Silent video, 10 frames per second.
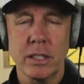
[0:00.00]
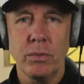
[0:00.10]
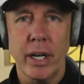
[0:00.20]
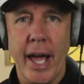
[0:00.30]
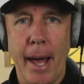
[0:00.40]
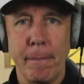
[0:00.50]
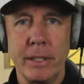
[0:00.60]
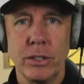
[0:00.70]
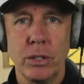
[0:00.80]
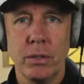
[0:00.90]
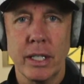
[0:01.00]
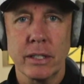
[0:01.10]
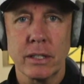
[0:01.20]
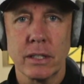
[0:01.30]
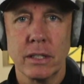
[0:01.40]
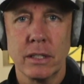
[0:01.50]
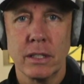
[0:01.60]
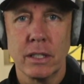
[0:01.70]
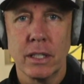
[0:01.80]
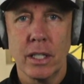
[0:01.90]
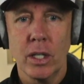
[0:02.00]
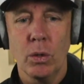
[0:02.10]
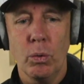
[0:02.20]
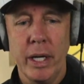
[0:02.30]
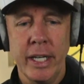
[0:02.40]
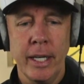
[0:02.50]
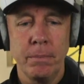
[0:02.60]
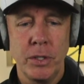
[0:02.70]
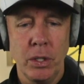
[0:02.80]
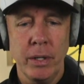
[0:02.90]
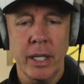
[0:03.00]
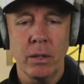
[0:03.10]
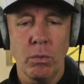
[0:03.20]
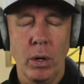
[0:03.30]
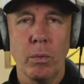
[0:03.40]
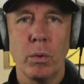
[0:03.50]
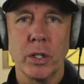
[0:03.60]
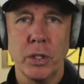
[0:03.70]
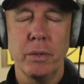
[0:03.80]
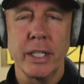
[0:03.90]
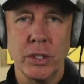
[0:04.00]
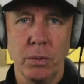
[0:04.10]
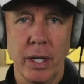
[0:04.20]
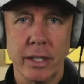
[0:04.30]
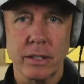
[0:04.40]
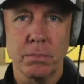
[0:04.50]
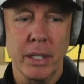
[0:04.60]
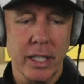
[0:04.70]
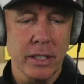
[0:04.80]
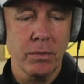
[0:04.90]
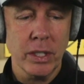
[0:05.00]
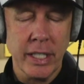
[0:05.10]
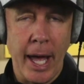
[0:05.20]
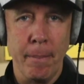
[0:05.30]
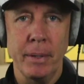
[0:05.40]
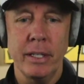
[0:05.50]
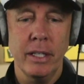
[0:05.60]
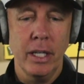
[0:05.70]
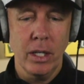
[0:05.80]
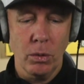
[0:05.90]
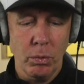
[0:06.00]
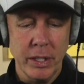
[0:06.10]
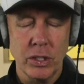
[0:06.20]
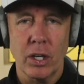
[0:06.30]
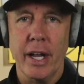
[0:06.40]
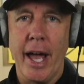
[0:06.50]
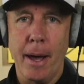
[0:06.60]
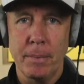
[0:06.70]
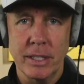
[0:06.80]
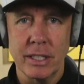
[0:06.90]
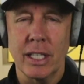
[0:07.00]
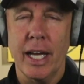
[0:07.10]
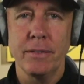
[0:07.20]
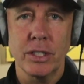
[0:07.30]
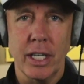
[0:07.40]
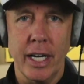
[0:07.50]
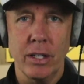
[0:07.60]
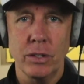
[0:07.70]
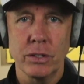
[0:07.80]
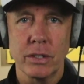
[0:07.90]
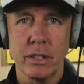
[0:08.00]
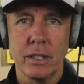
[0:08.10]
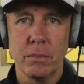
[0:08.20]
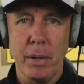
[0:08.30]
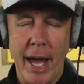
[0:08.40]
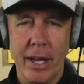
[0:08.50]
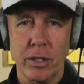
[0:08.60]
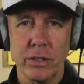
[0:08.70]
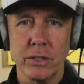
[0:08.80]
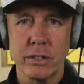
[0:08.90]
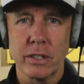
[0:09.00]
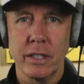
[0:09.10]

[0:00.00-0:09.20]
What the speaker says: of what happened to us, we end up doing what we're doing to us. Because of what's happened, we start habits and lifestyles, patterns